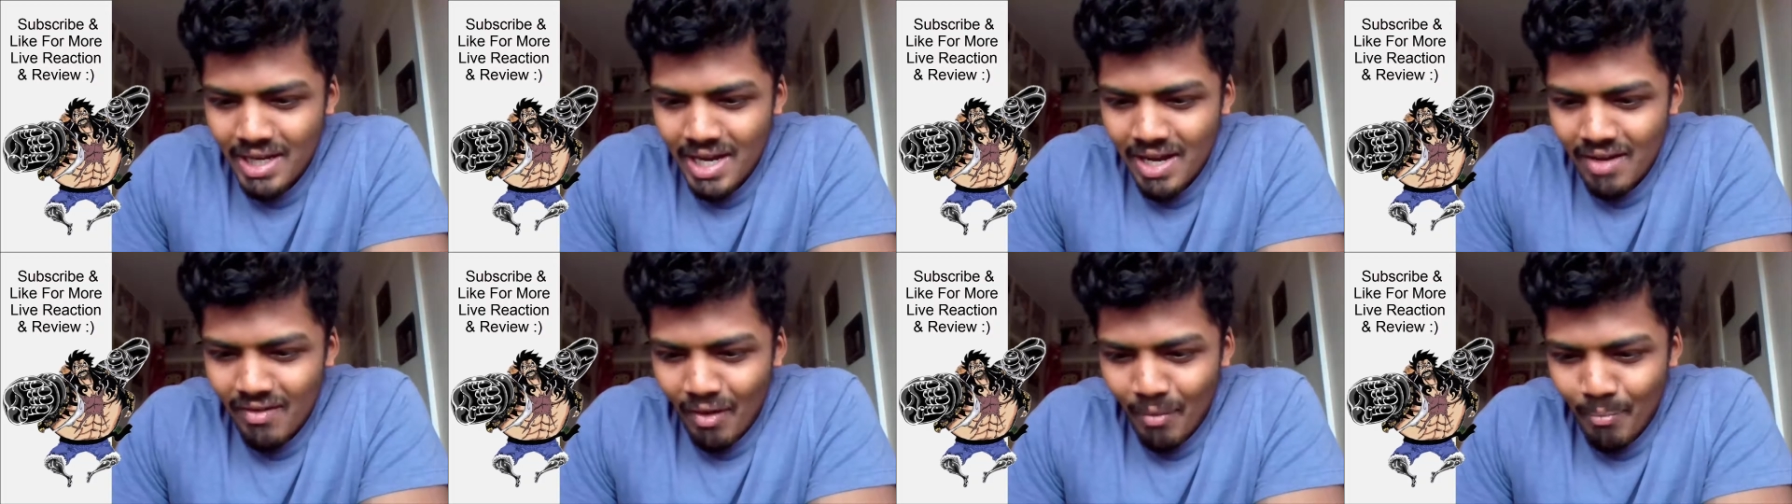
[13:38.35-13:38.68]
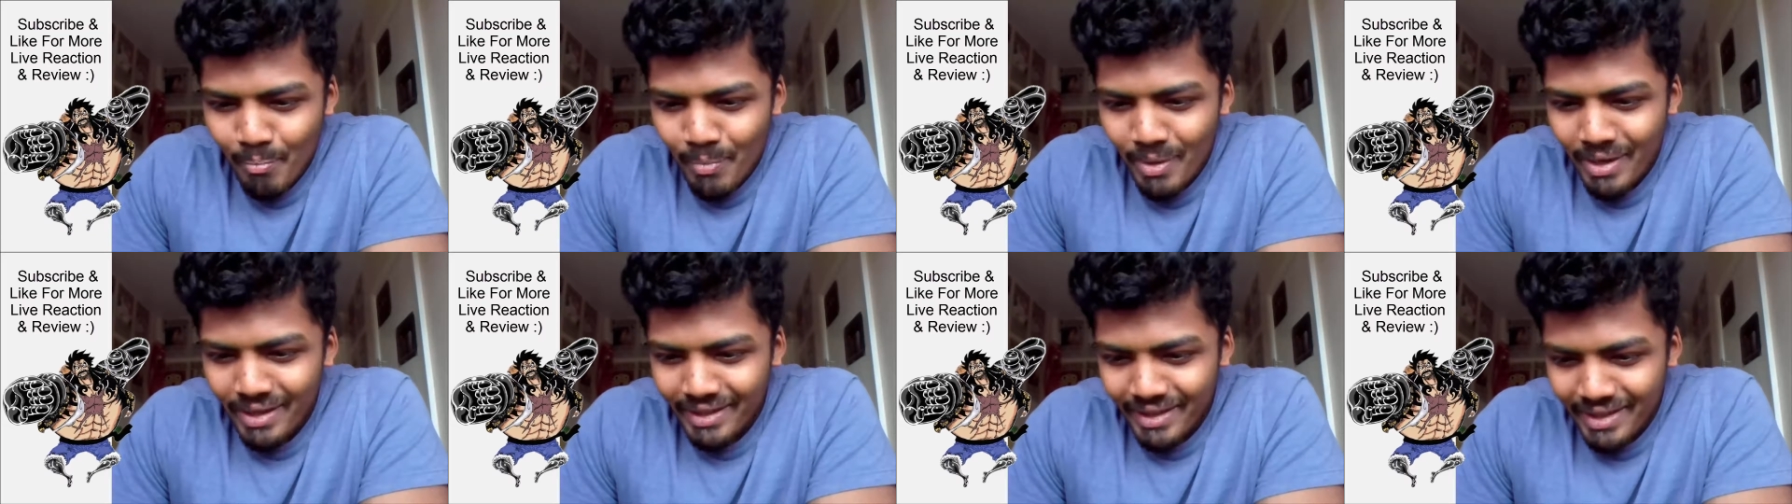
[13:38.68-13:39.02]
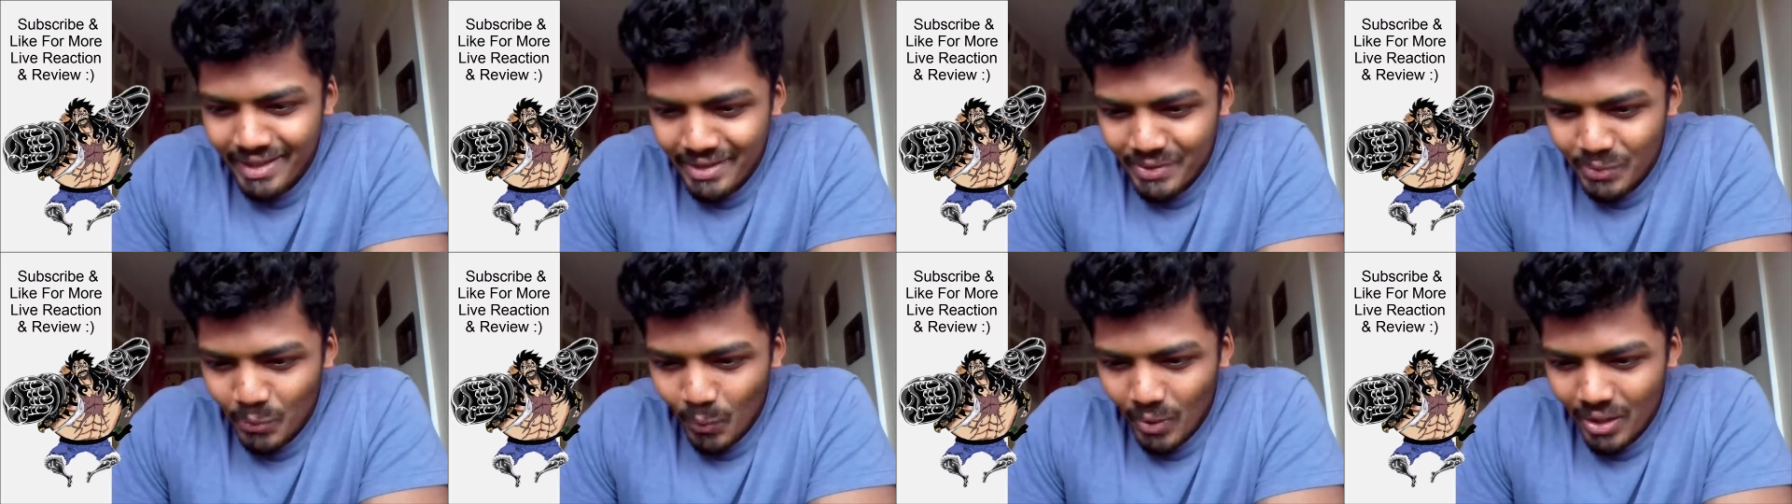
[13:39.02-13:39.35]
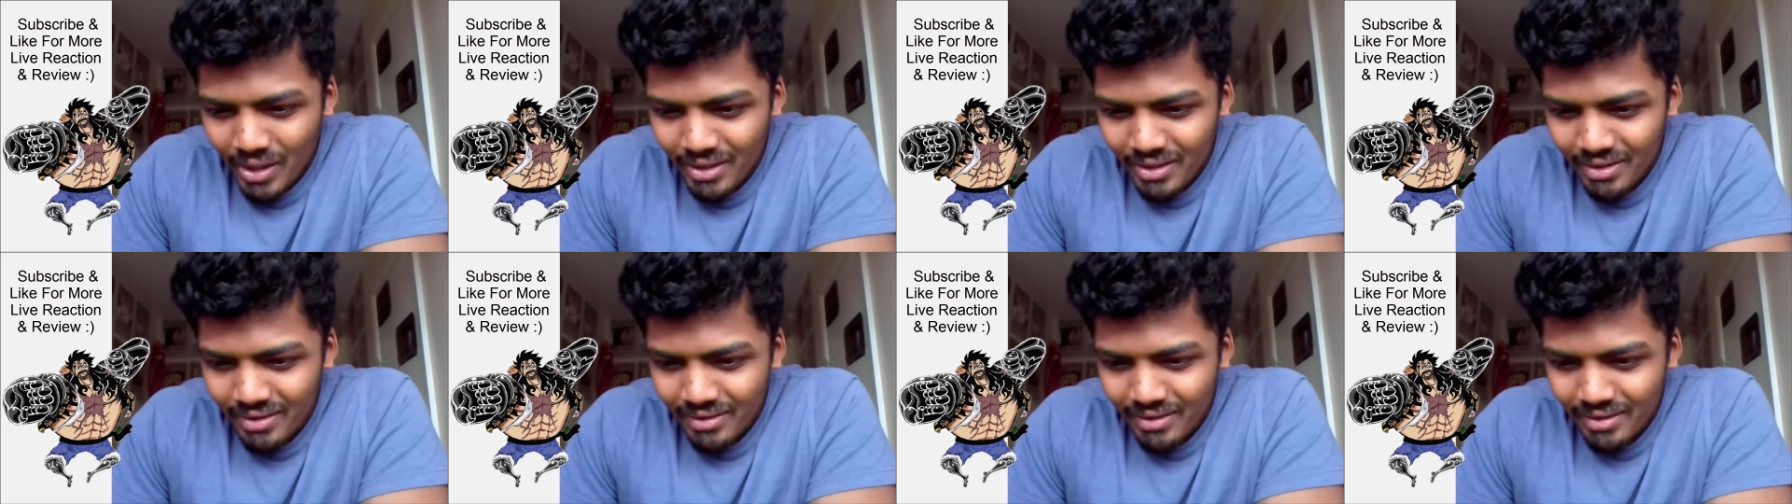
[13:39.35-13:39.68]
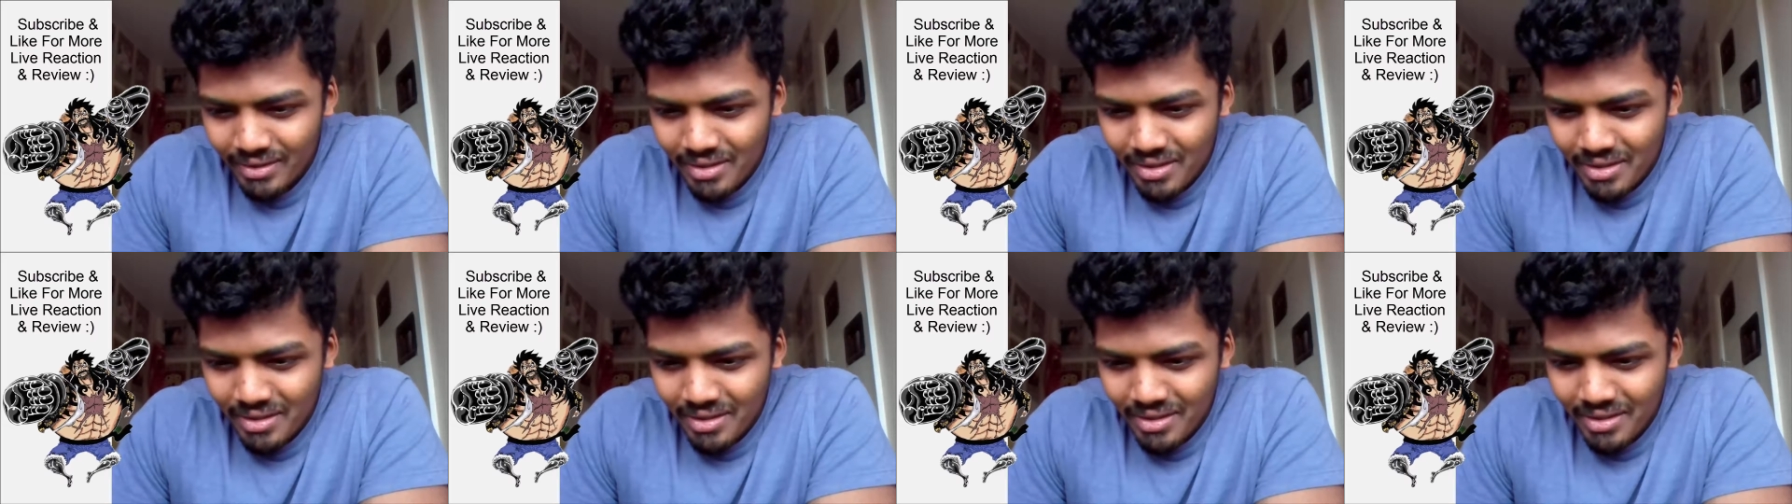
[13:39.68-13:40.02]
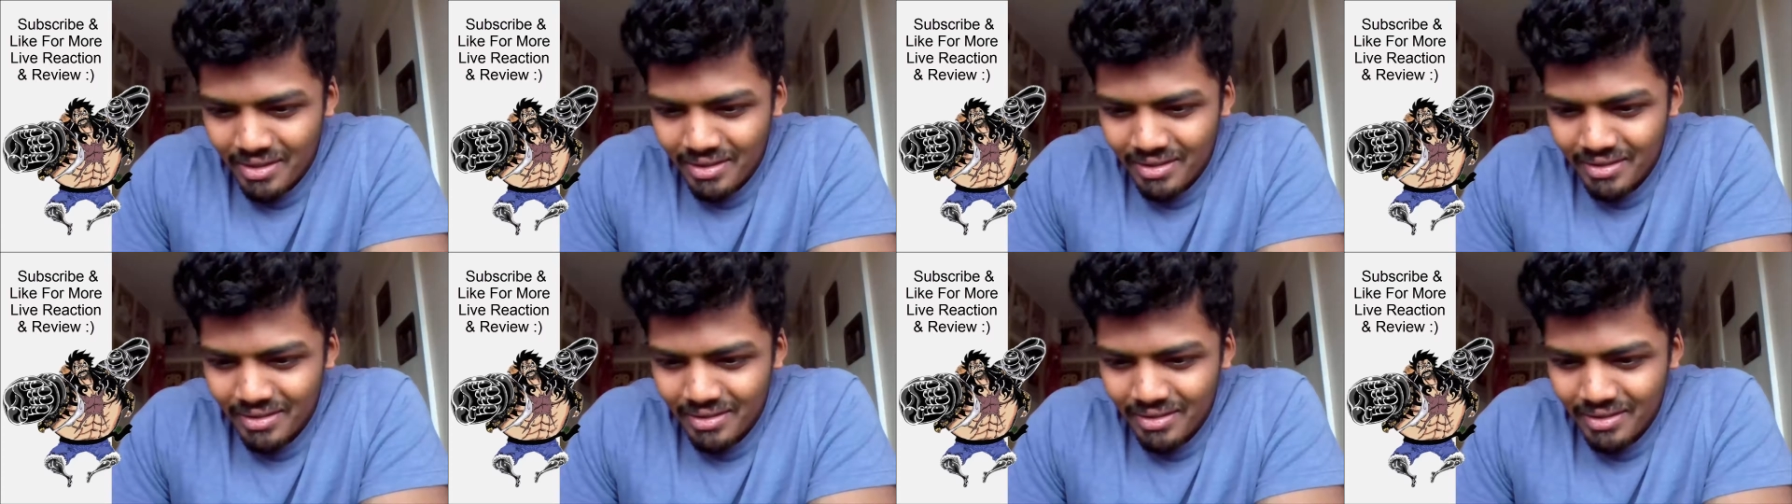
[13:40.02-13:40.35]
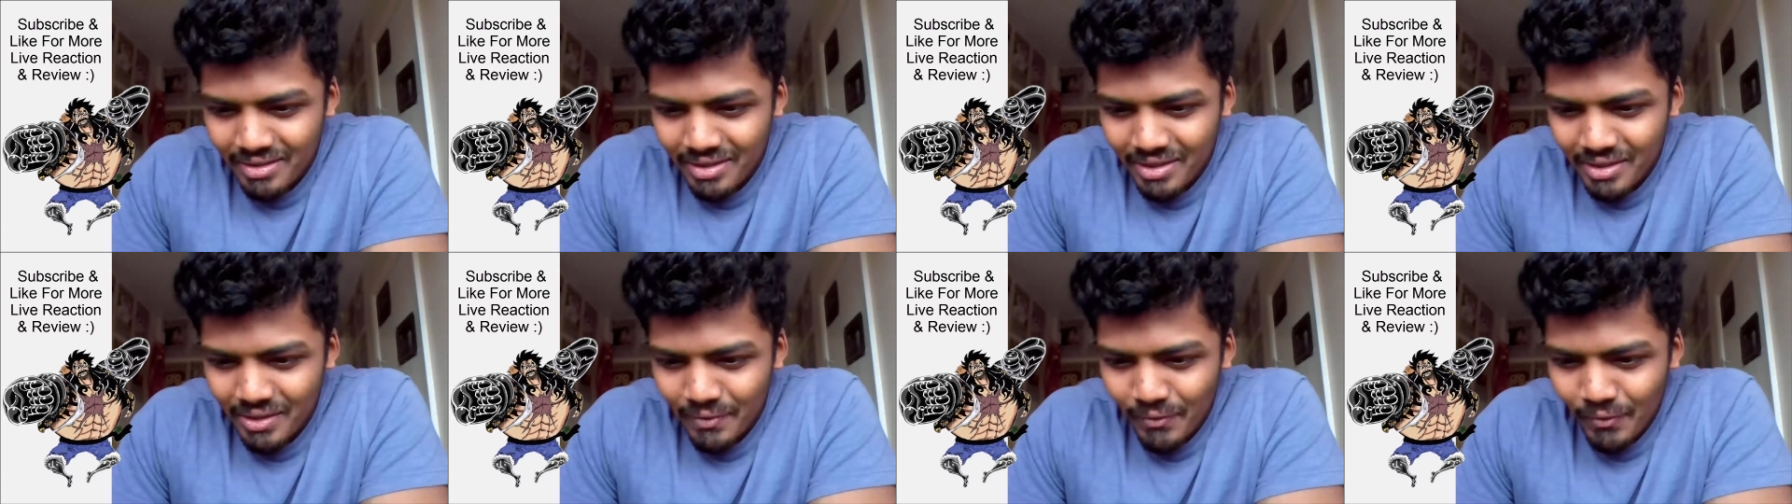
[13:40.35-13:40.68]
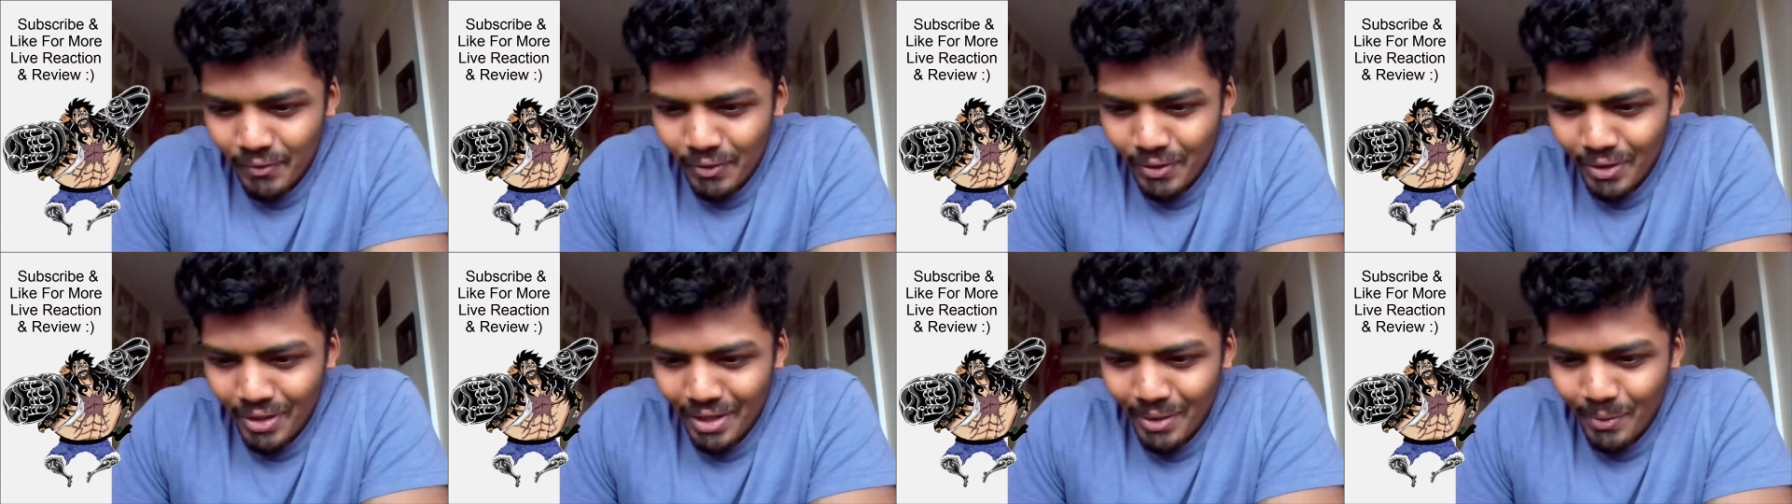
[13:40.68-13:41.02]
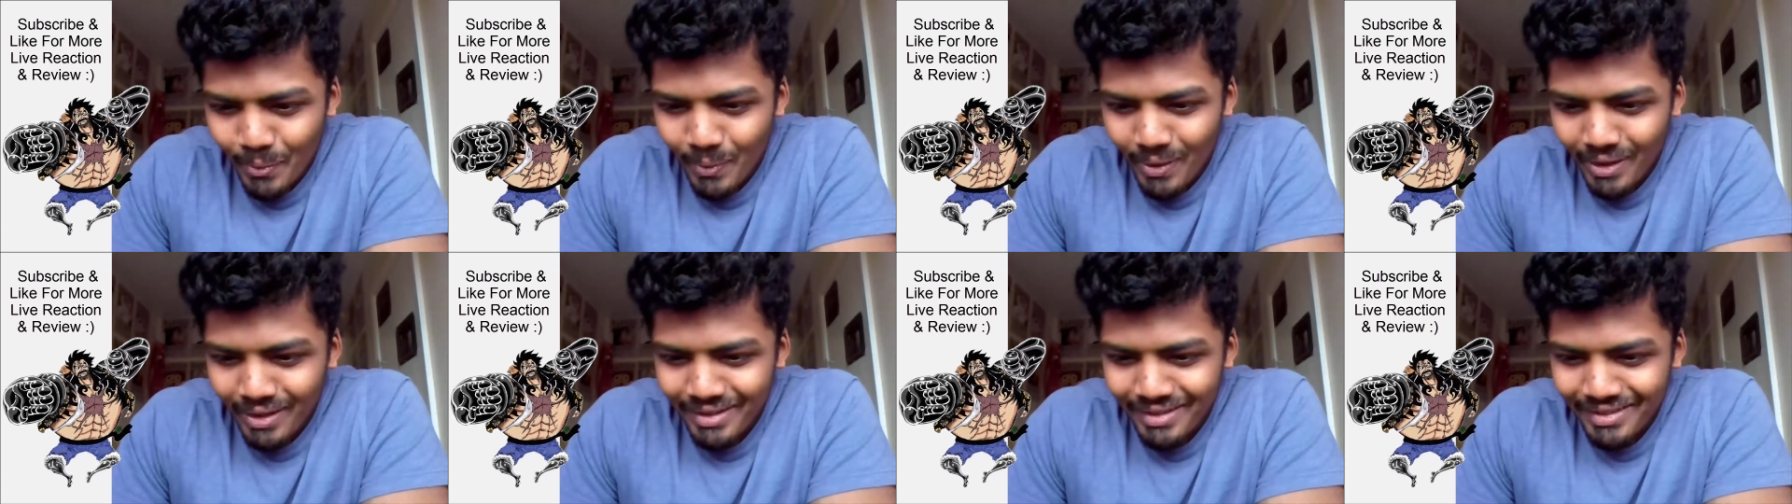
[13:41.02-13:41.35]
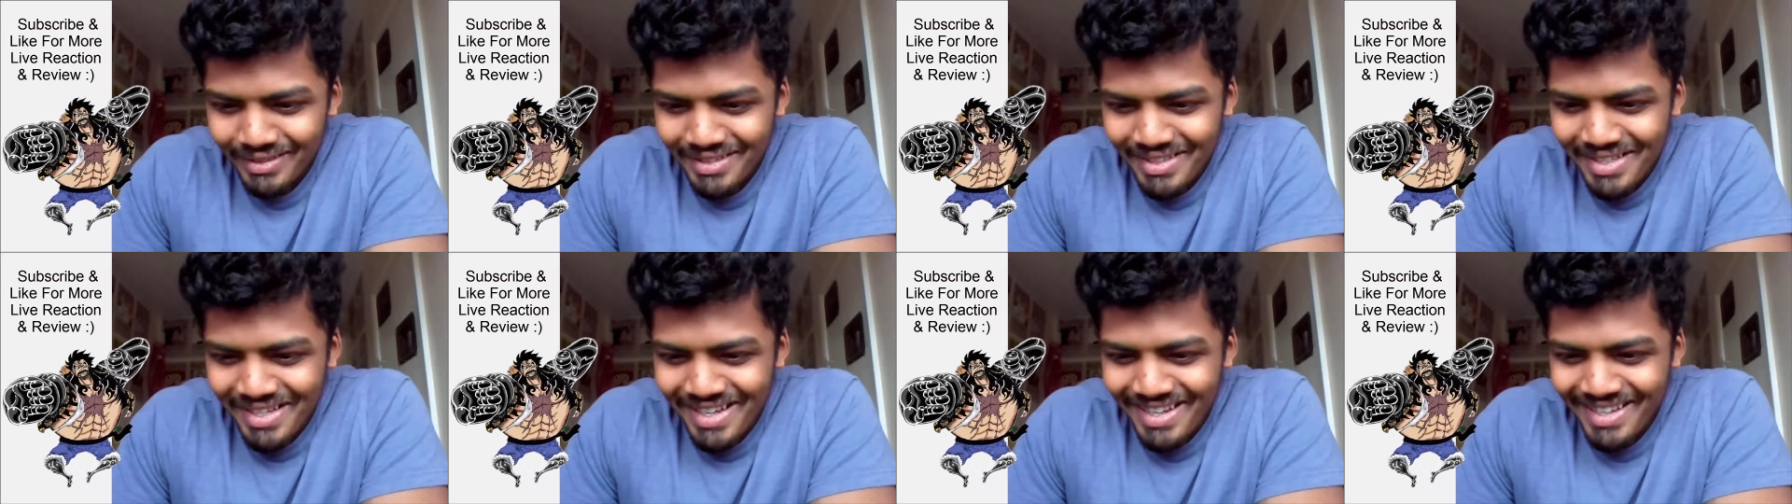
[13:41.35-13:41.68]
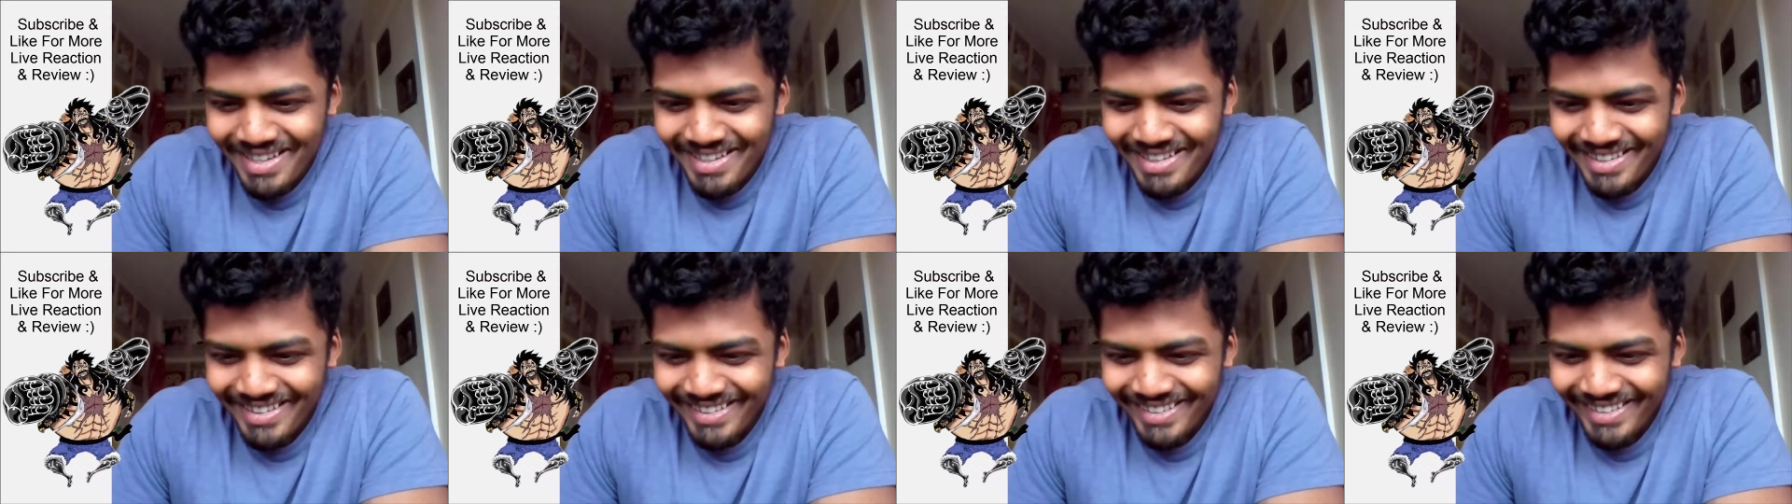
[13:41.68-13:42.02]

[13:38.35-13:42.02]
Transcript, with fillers: our big is well uh, if you are well uh,